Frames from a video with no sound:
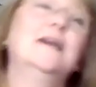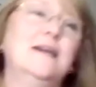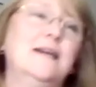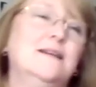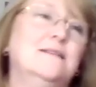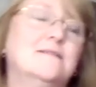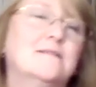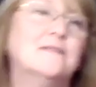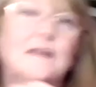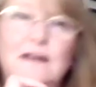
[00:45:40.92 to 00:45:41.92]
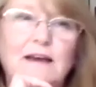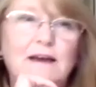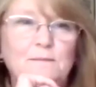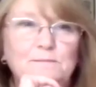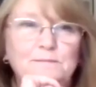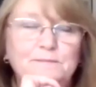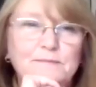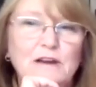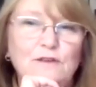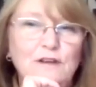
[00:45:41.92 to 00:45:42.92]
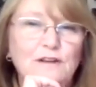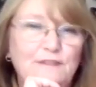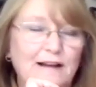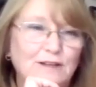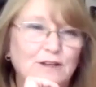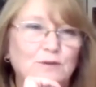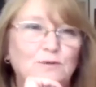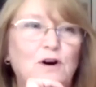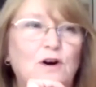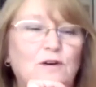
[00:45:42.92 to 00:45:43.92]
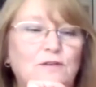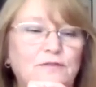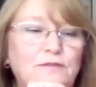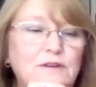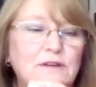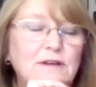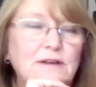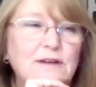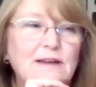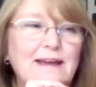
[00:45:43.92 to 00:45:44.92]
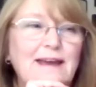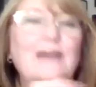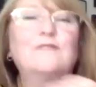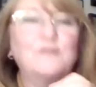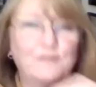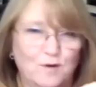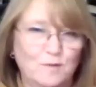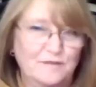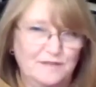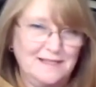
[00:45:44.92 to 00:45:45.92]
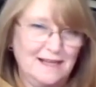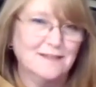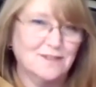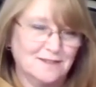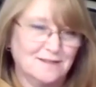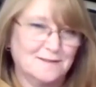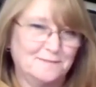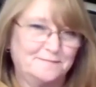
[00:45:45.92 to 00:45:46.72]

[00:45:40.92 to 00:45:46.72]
is um, a real value of every form of intelligence.